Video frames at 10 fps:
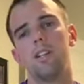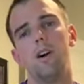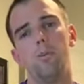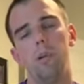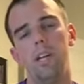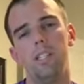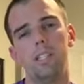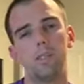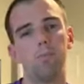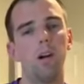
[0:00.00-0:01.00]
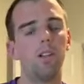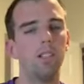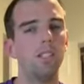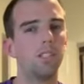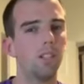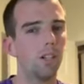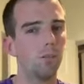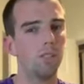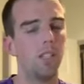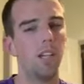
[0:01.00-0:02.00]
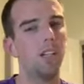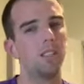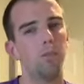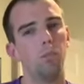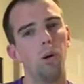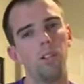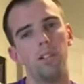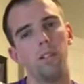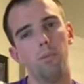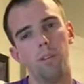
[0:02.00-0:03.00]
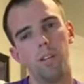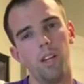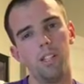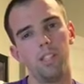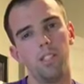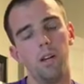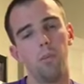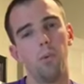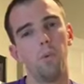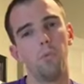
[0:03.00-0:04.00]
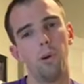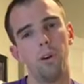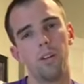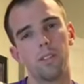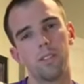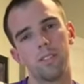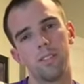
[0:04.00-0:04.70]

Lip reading: are based partly in circumstance and partly in communication on both parts.